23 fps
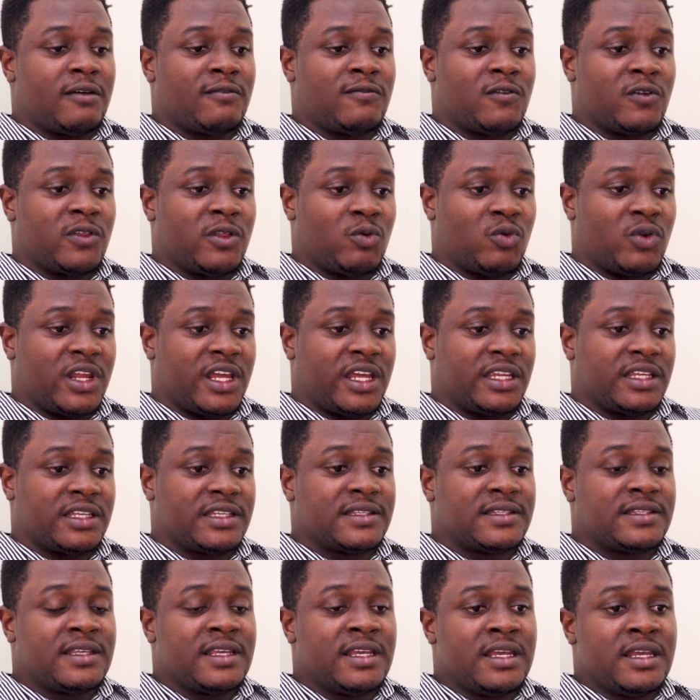for the
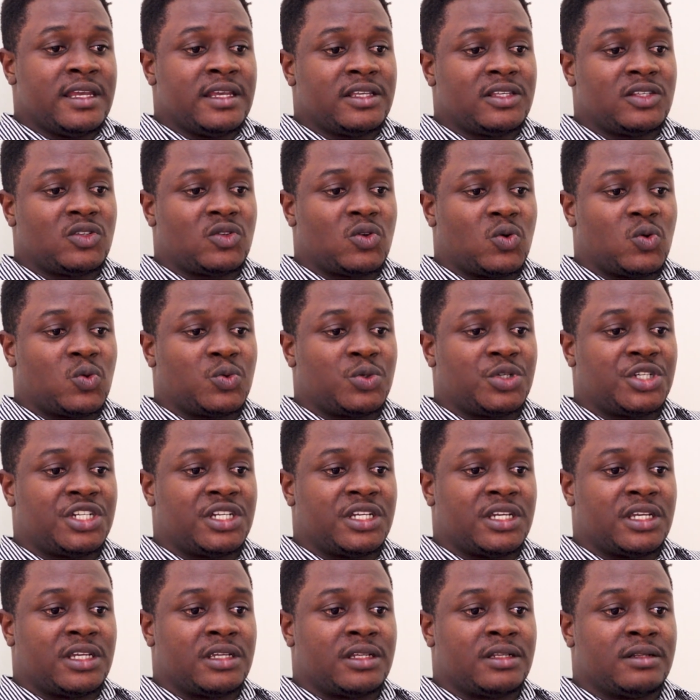ladies. So
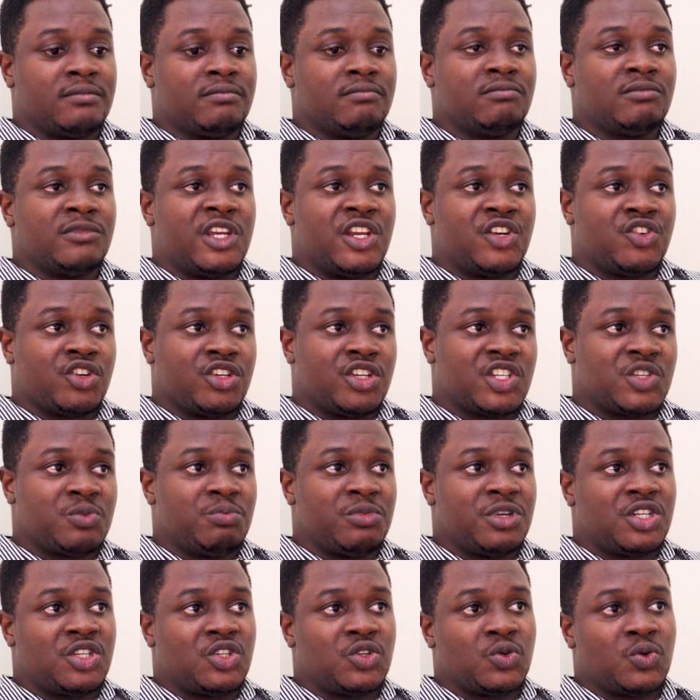she
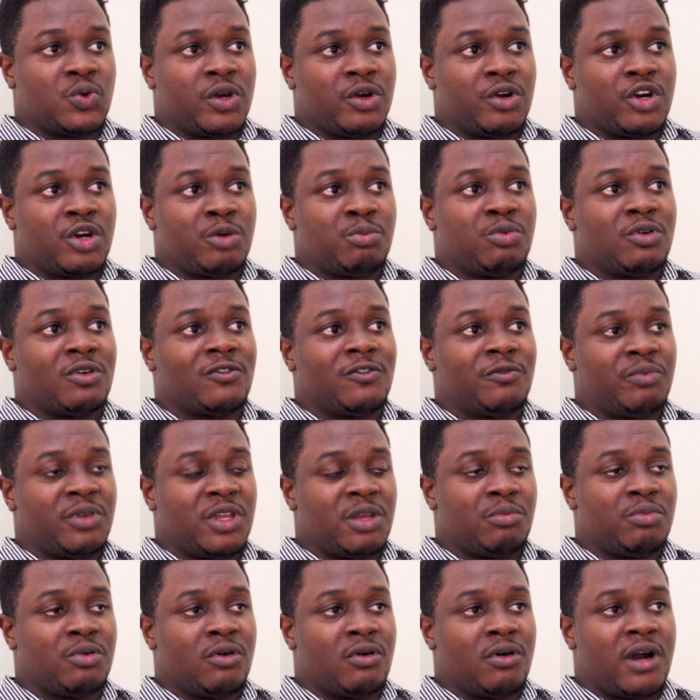introduced me to a group of
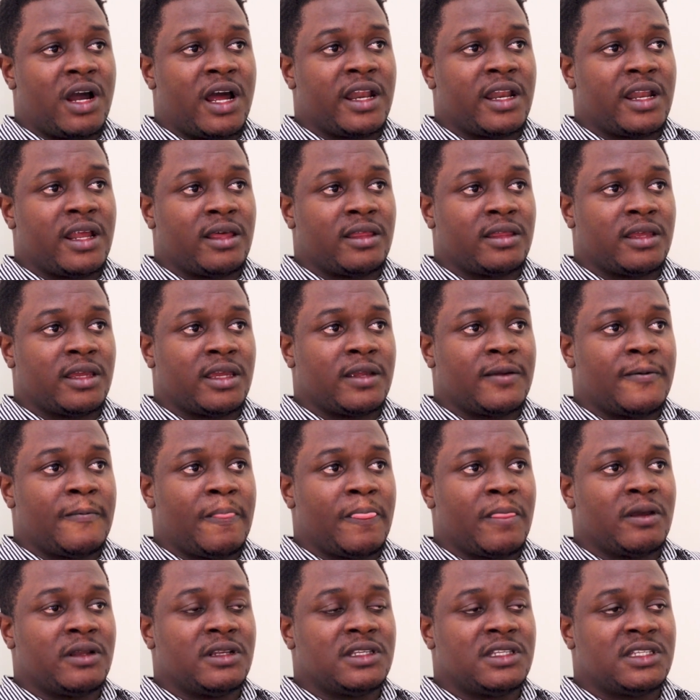people under the
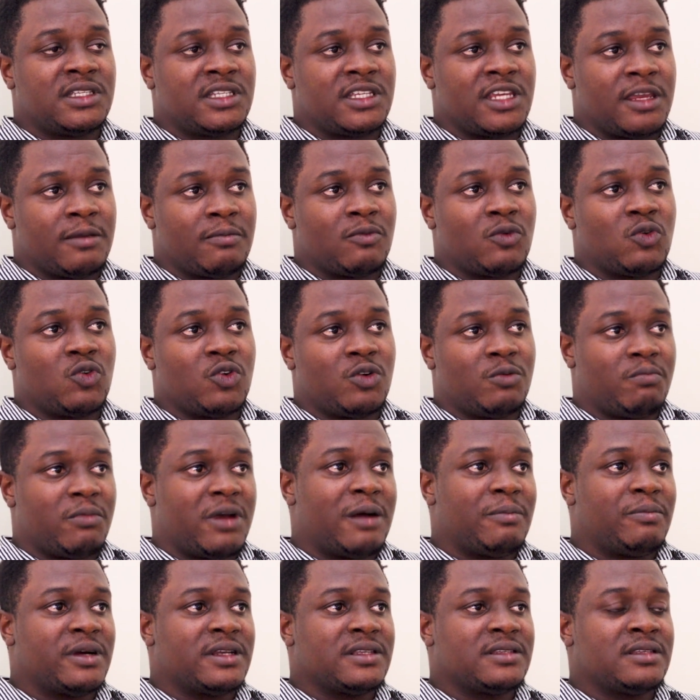team Good
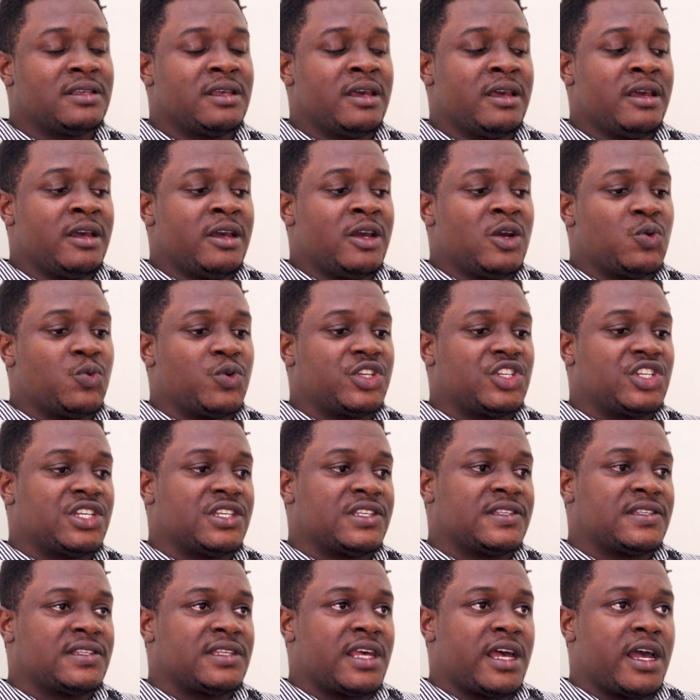Mappers, which
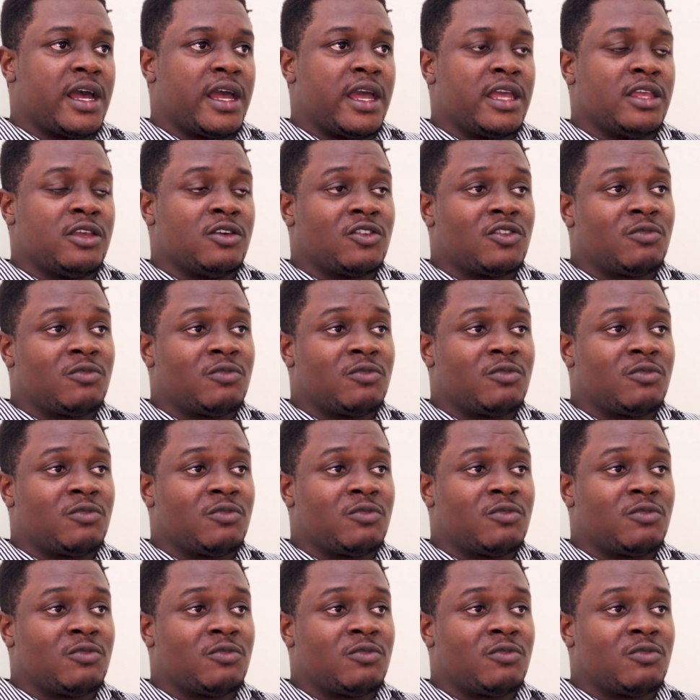is a